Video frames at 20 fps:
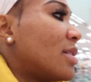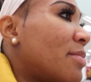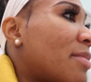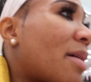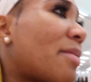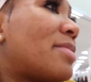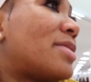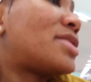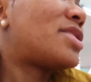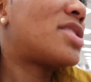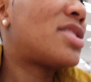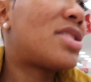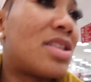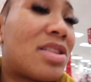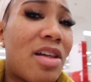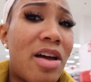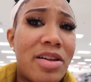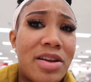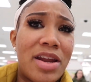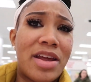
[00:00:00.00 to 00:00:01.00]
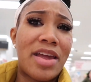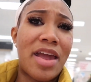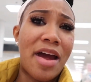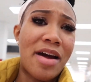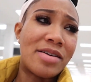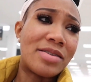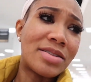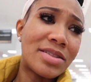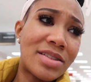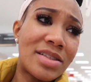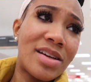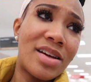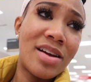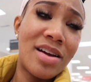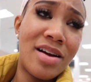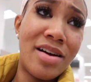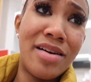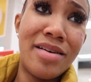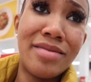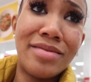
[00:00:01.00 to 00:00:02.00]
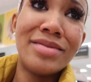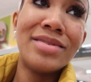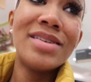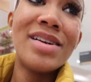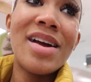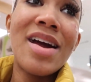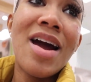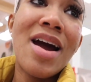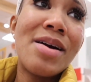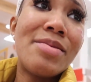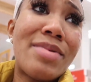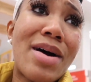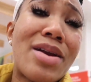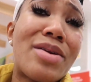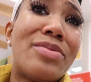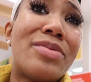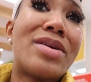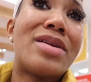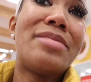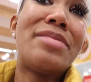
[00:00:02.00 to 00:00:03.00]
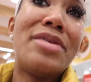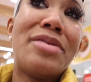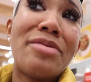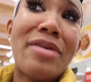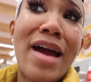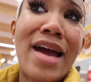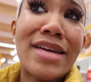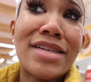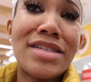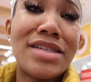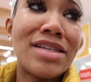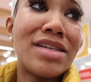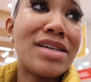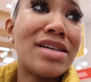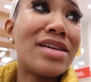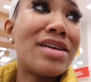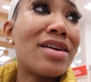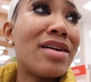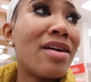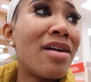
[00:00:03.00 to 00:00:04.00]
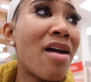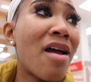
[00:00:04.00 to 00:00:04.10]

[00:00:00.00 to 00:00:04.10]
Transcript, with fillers: Maybe it's just the thought that counts. I don't want to be ratchet.